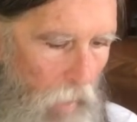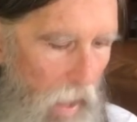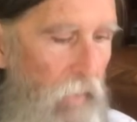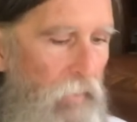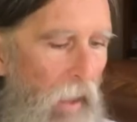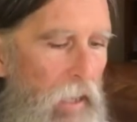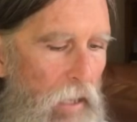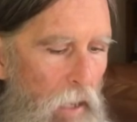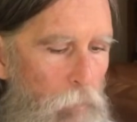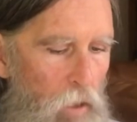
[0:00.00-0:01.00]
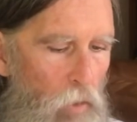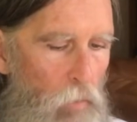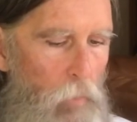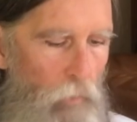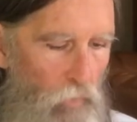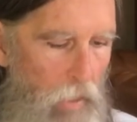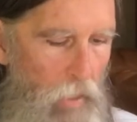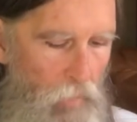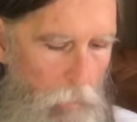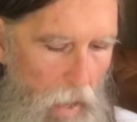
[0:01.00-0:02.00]
SAMU,
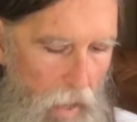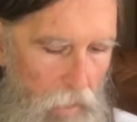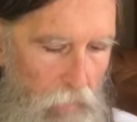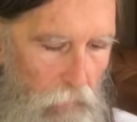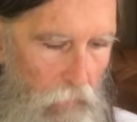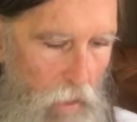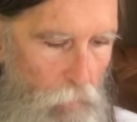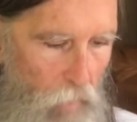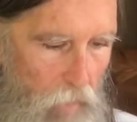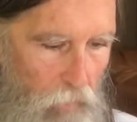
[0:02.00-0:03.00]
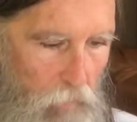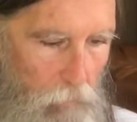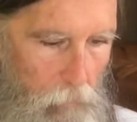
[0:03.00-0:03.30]
training the mind to stay present.